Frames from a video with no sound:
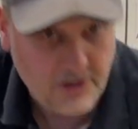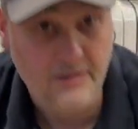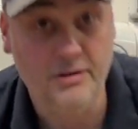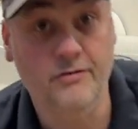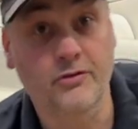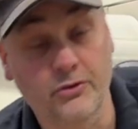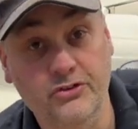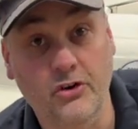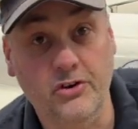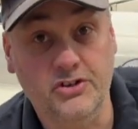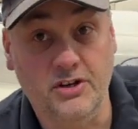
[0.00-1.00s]
carry a
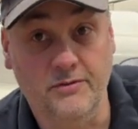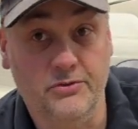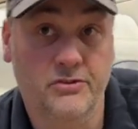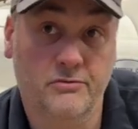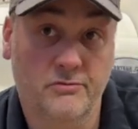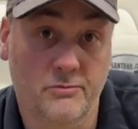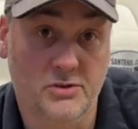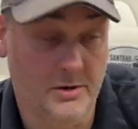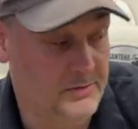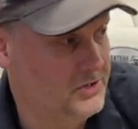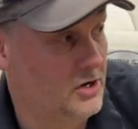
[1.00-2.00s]
full-size shovel from
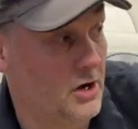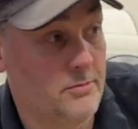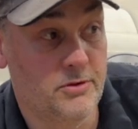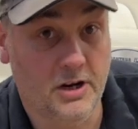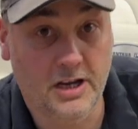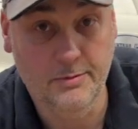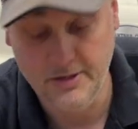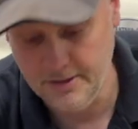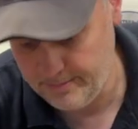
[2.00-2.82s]
time to time that I keep in the